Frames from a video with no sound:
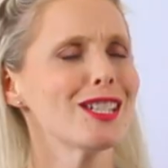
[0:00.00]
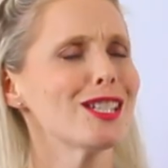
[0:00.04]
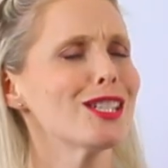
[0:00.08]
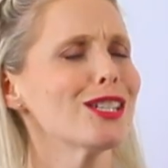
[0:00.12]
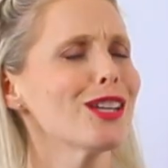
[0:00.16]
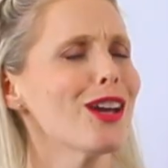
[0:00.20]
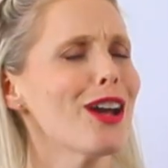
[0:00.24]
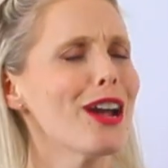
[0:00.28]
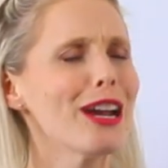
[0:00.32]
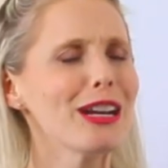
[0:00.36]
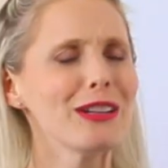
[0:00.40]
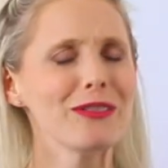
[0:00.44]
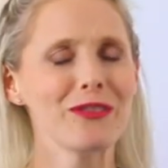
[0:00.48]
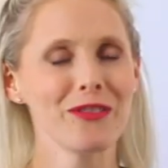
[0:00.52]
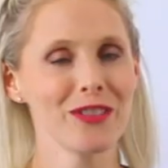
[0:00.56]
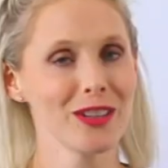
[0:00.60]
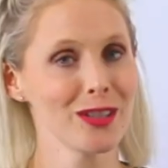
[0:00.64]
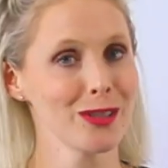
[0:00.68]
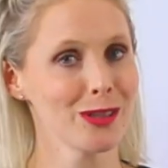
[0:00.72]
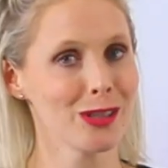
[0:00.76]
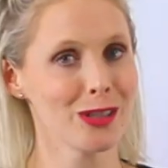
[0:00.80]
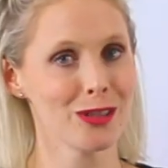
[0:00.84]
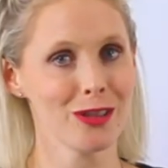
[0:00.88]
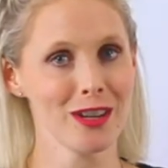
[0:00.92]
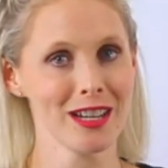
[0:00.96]
don't
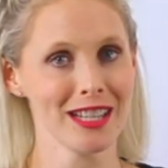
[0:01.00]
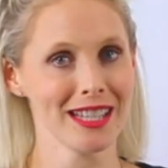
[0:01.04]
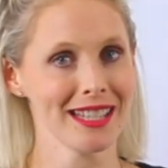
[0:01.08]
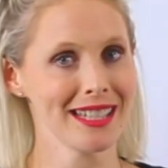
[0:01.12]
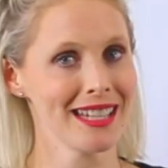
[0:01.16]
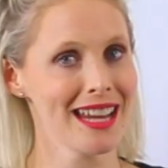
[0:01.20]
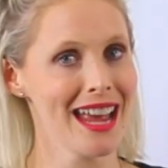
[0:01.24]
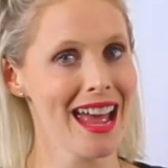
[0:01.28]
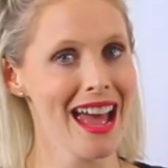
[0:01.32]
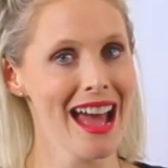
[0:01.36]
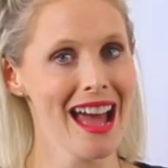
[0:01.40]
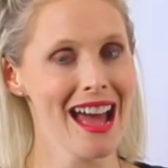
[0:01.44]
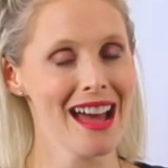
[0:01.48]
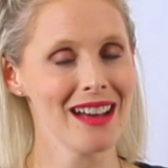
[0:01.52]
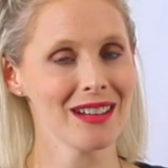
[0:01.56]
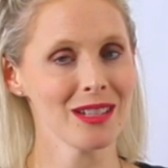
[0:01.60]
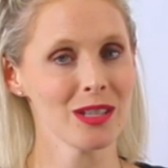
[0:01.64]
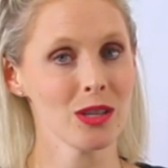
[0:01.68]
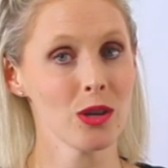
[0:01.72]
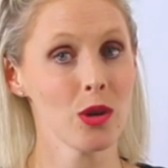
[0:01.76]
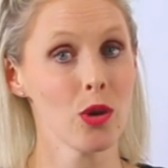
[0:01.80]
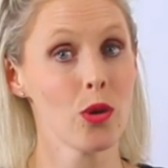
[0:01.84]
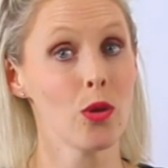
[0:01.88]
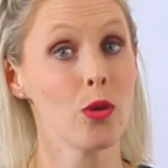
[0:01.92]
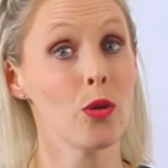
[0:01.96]
feel stressed
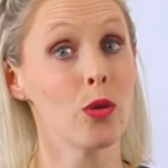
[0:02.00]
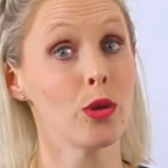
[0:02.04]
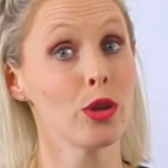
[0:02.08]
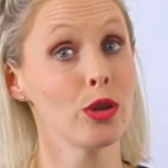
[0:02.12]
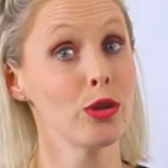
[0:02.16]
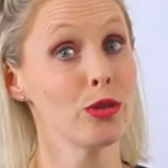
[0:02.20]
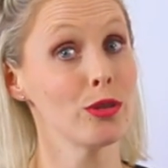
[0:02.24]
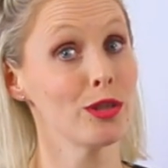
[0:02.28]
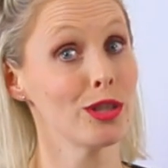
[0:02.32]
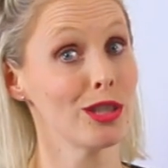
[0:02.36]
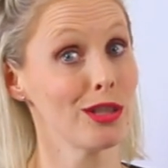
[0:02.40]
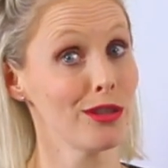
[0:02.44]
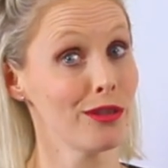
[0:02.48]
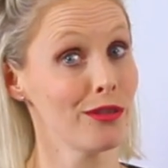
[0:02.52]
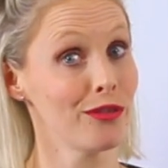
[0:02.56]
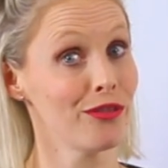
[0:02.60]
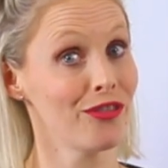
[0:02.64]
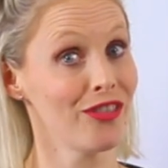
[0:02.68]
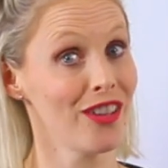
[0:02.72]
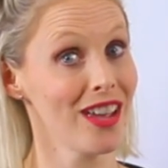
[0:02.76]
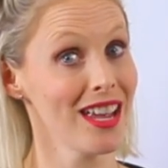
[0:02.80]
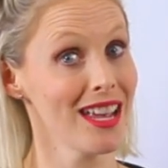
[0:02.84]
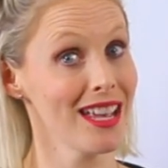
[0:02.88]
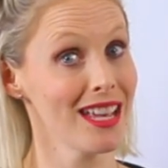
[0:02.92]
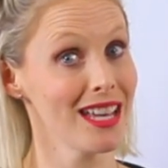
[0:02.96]
out or use your
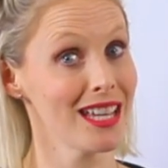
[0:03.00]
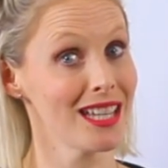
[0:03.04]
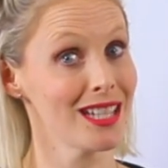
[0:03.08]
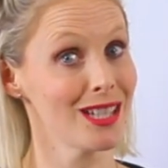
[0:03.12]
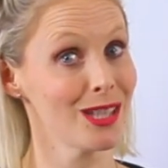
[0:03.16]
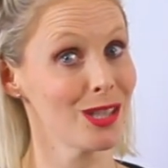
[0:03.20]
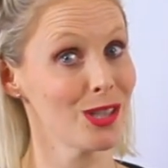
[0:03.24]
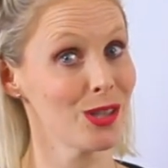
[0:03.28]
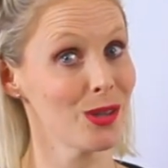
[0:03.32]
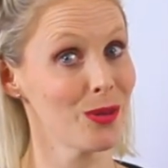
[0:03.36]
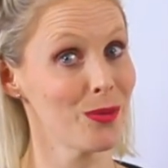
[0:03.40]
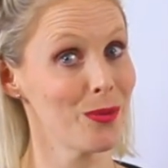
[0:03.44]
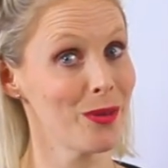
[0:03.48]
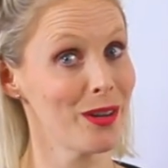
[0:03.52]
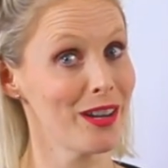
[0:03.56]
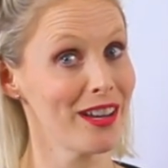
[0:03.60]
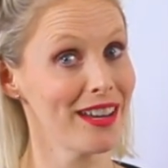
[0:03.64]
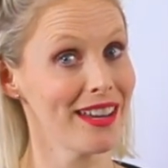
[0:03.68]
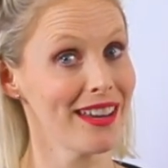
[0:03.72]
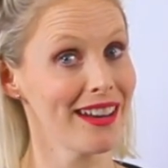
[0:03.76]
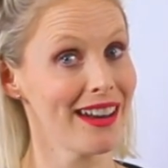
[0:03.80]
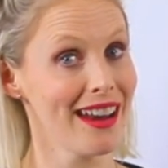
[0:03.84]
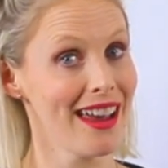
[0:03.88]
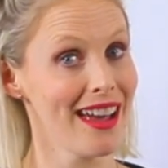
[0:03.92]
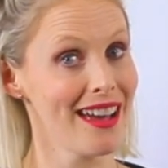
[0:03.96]
fingers to
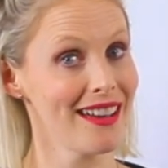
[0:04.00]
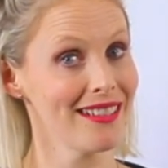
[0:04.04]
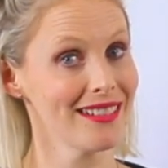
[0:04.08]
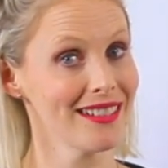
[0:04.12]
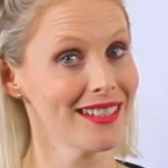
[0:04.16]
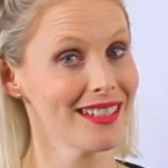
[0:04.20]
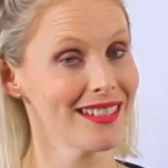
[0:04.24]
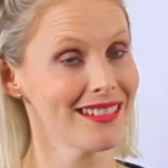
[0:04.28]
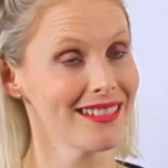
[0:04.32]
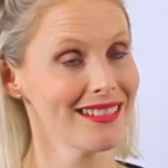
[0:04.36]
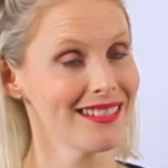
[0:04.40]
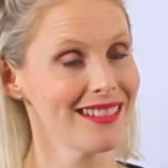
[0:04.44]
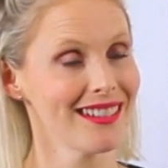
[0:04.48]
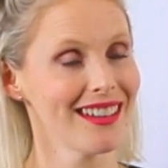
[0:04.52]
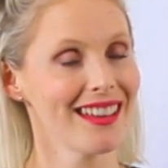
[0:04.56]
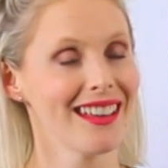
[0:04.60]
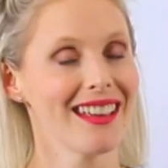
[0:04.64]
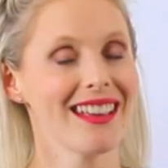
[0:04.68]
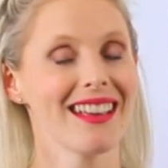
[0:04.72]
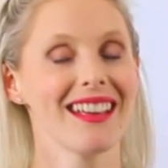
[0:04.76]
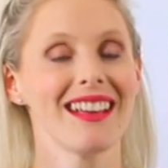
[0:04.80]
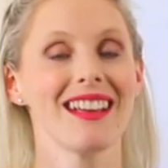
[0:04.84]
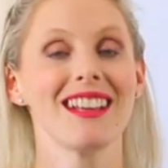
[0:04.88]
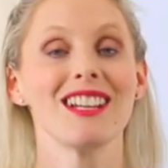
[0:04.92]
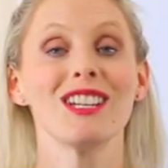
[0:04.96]
work it out.
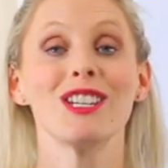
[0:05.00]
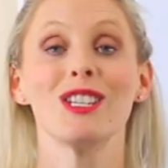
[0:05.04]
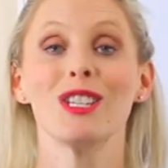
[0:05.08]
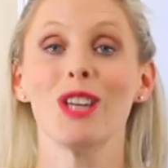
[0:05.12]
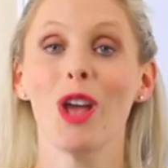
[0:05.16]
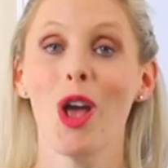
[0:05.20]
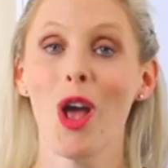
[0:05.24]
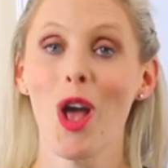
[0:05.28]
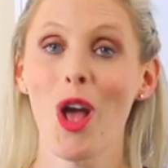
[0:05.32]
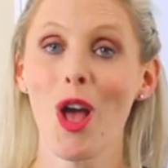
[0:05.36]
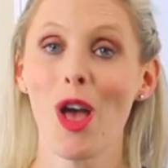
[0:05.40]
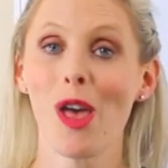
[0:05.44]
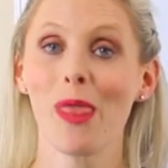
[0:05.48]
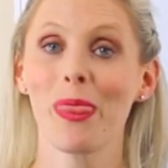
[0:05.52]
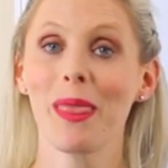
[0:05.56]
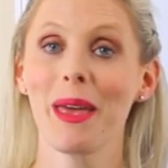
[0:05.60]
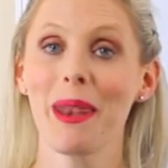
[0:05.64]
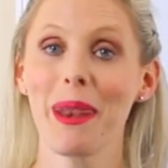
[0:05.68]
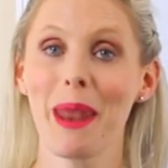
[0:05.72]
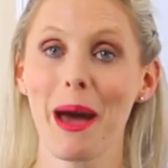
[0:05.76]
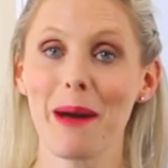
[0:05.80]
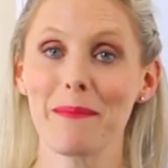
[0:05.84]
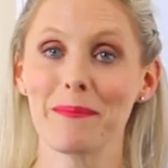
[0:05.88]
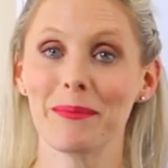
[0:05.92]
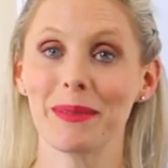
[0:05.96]
Turn the
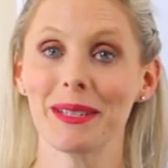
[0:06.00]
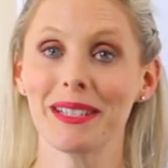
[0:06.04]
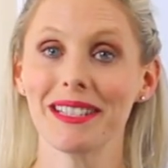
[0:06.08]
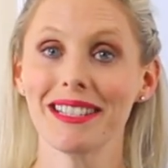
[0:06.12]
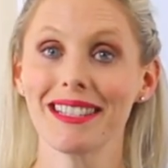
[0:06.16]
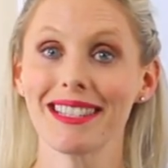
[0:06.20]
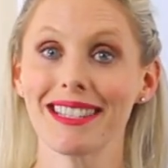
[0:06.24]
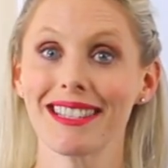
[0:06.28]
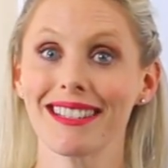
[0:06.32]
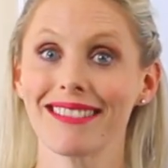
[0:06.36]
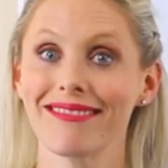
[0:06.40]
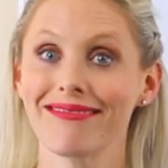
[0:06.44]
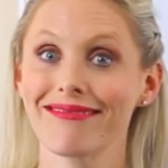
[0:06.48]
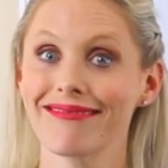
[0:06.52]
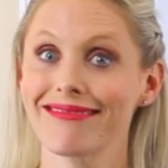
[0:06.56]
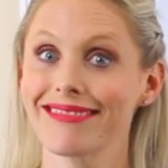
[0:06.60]
numbers